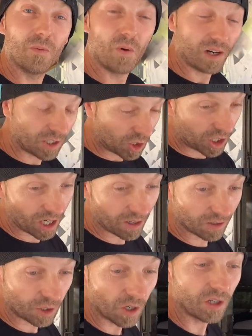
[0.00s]
I wanted to
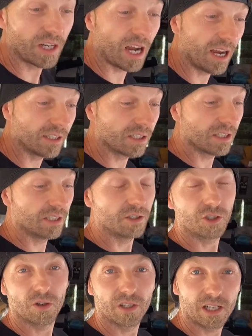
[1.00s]
share and show you guys
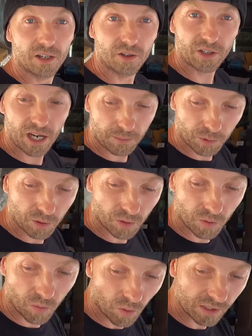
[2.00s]
and show the kicker came
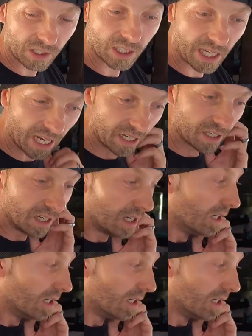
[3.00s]
through once again.